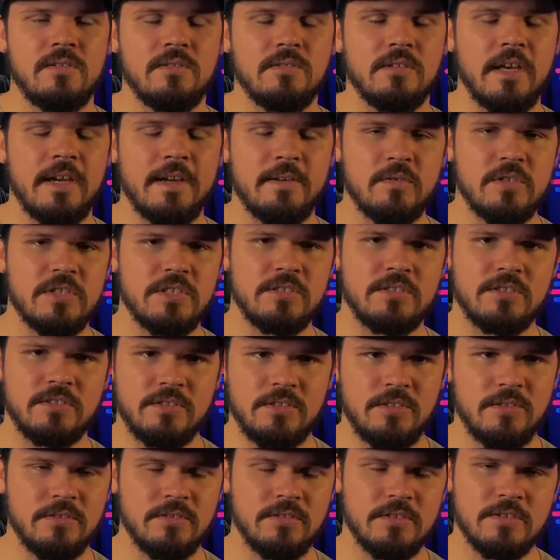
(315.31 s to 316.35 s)
language
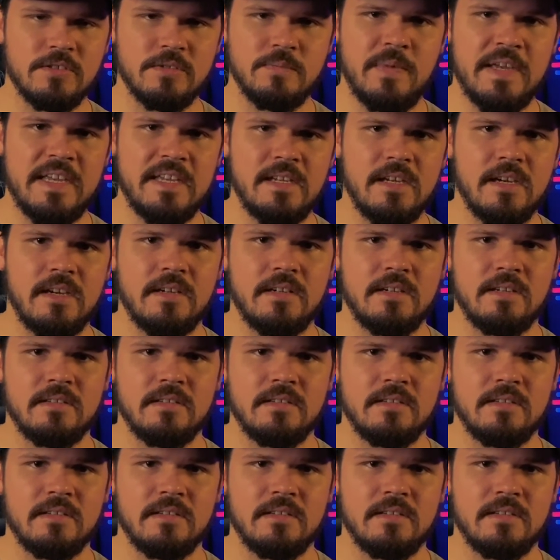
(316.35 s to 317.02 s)
users may